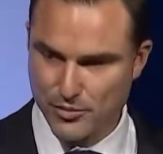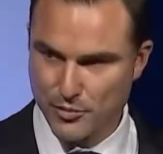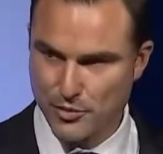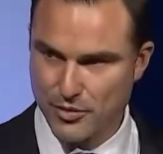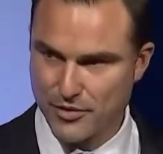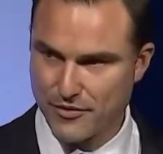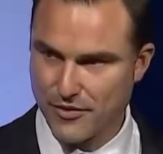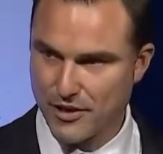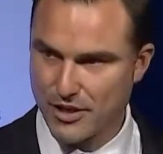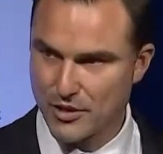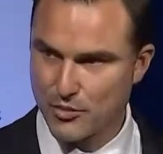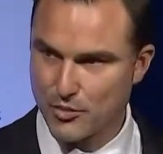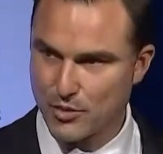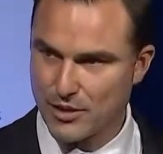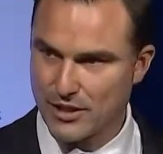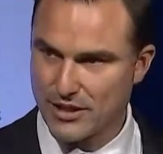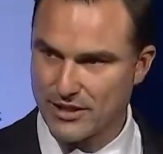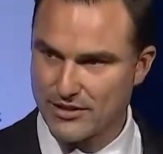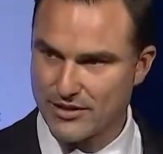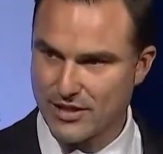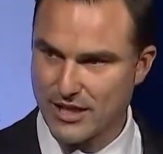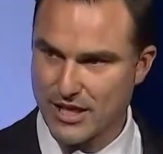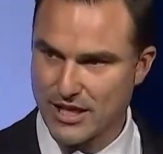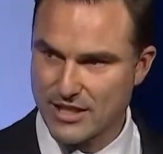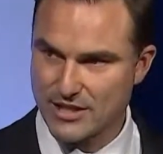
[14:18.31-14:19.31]
We've only really
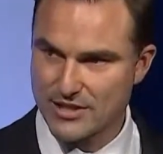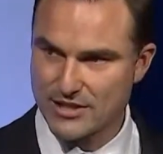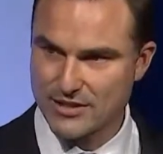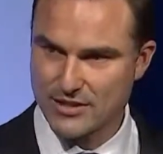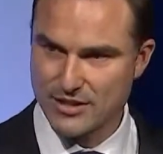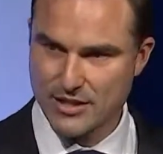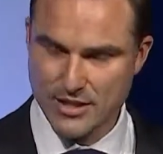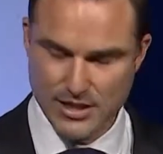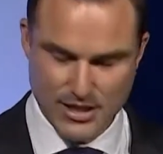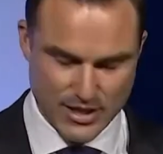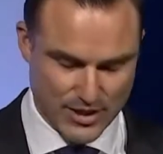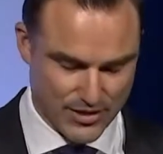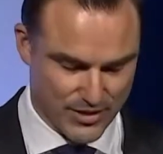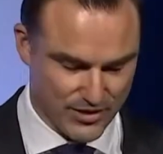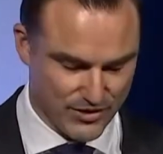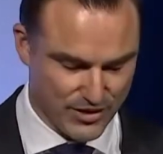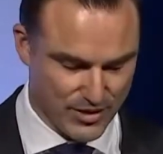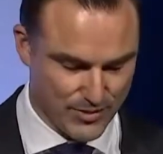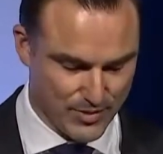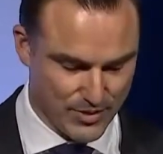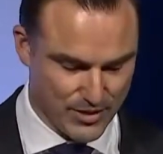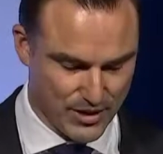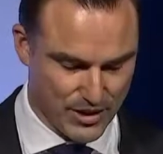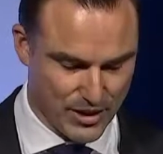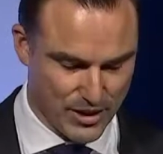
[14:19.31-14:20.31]
touched the
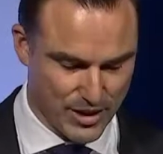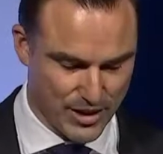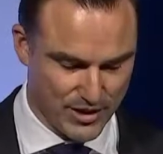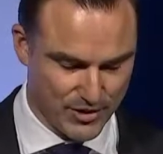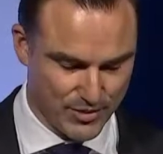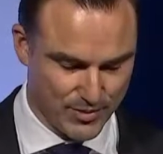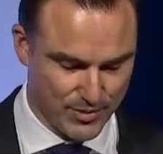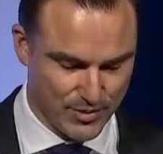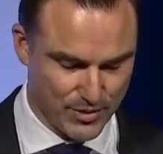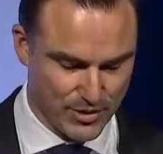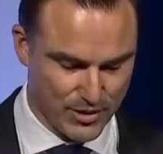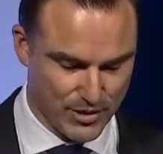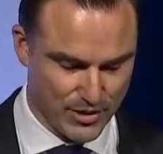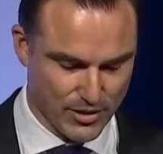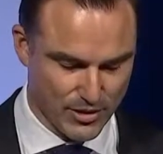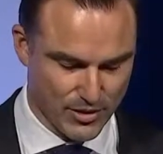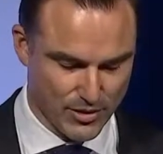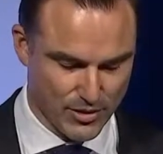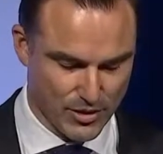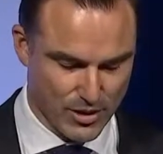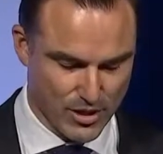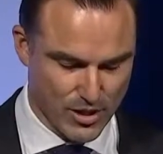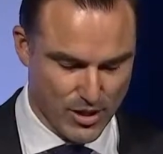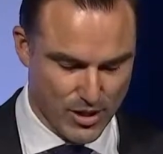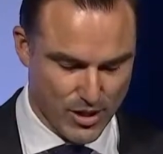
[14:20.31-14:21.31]
tip of the iceberg
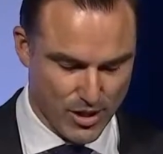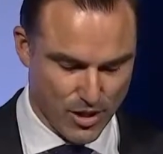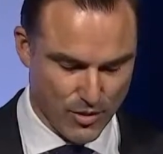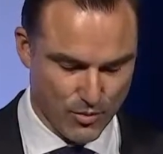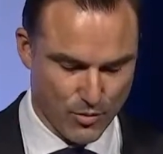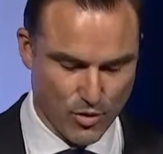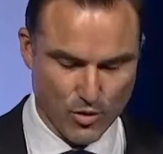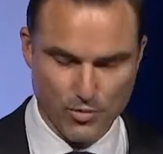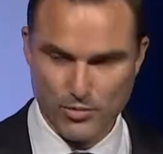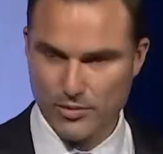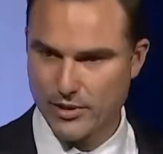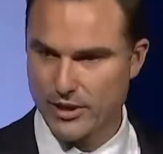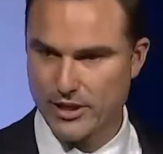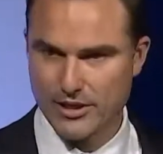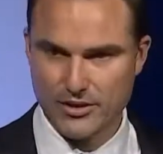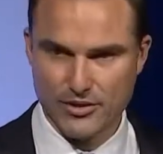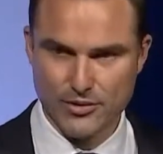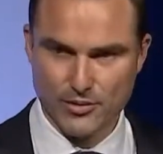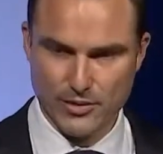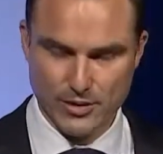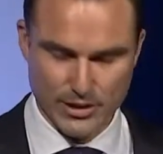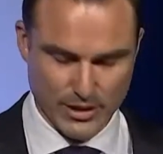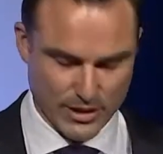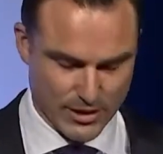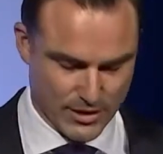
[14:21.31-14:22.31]
on what we're
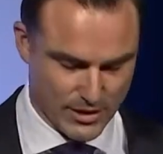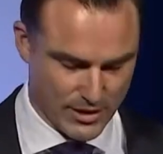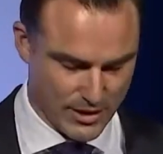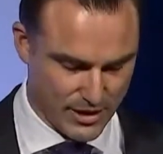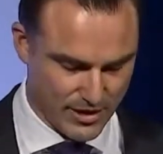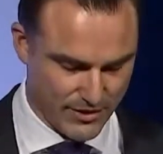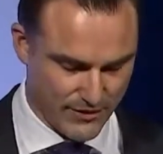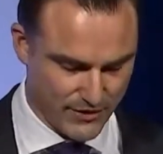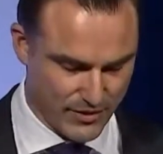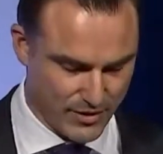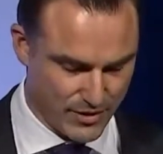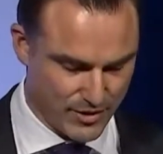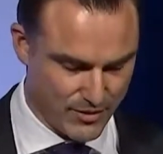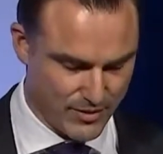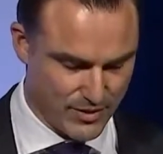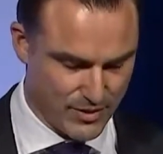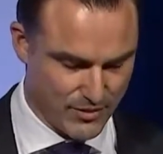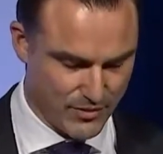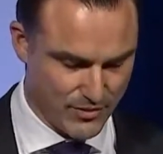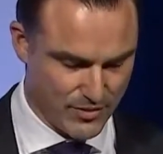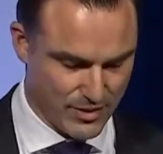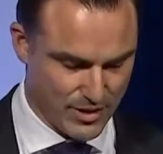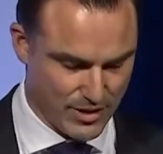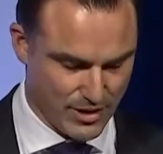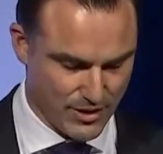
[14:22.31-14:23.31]
doing, and you've heard a bit
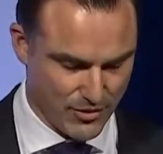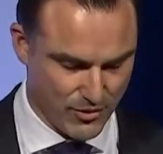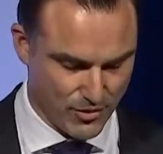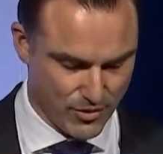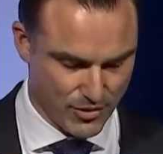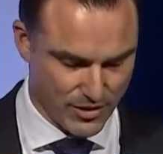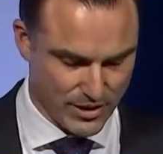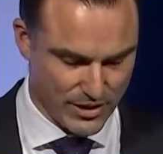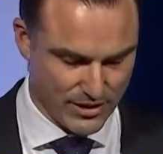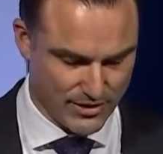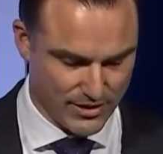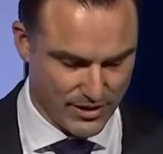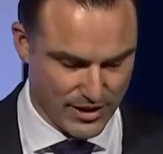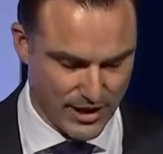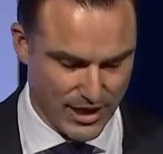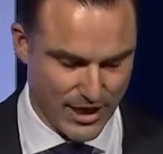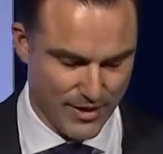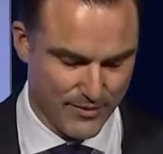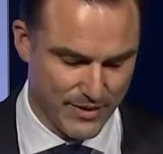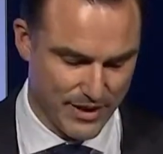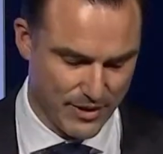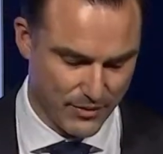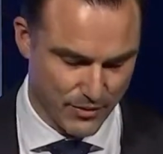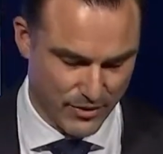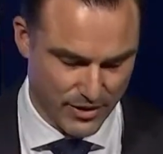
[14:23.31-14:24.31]
already today
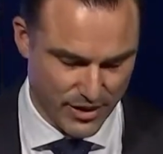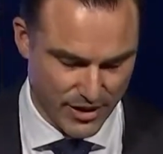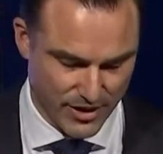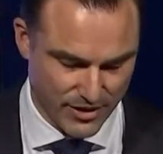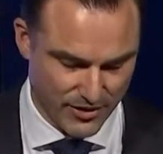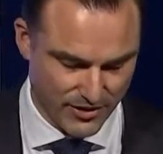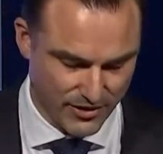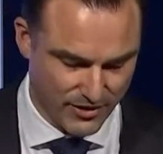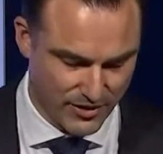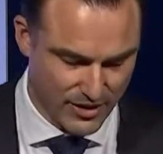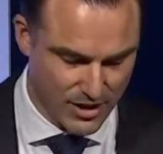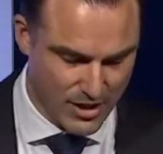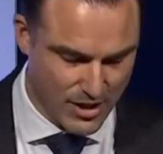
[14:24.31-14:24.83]
about what others